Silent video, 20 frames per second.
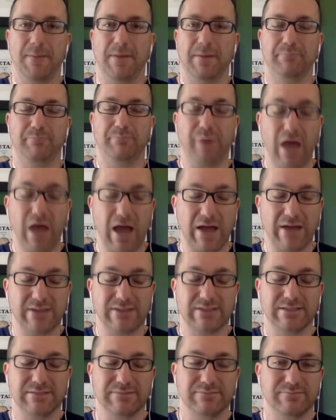But
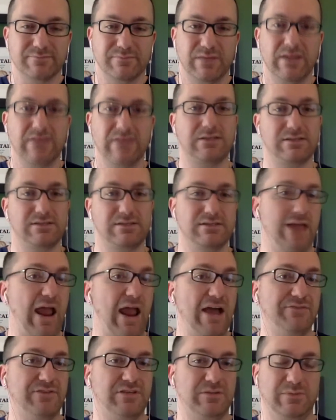it doesn't
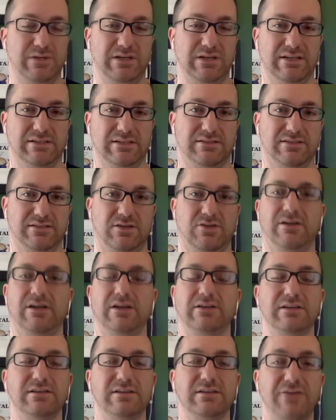have to be necessarily,
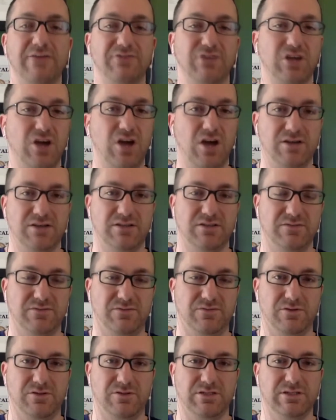it doesn't have to cost a
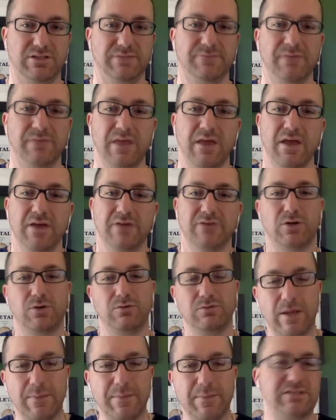fortune.
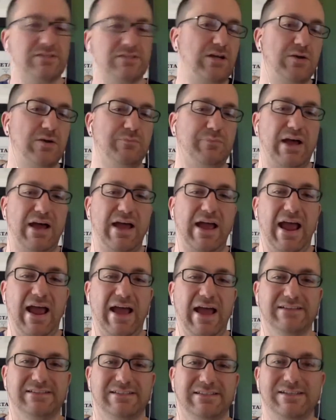So let me start by
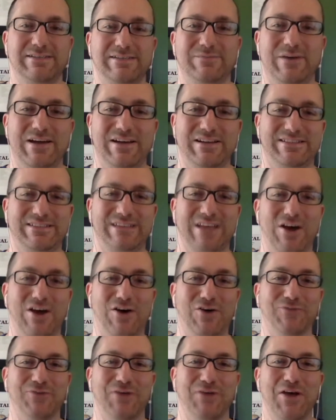asking
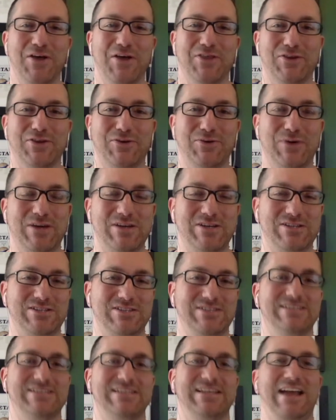myself the
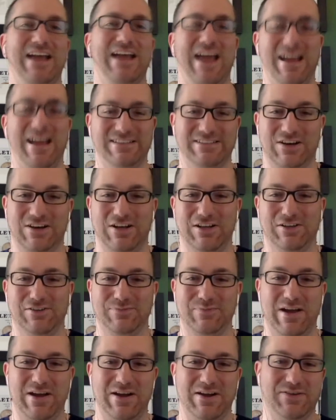questions that I ask all
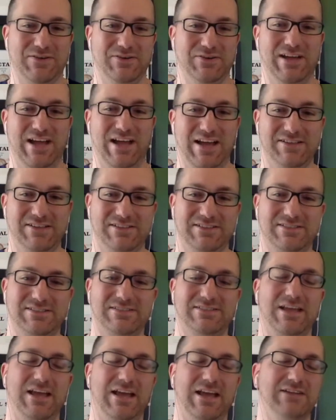of my other
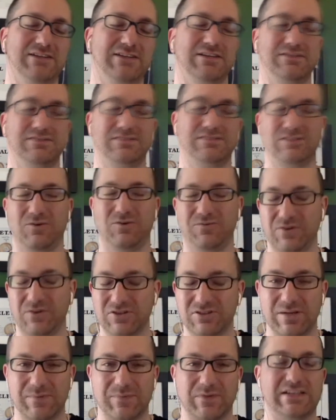guests. And so
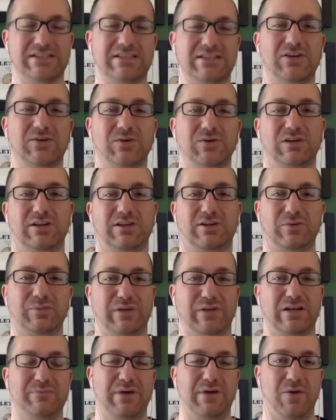first I'm going to tell you a little
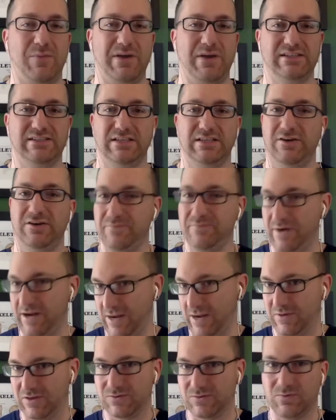bit about myself. My
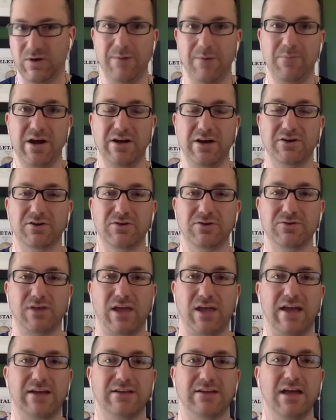name is Rob
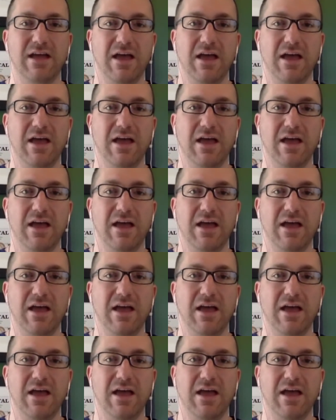Meyer-Kukan.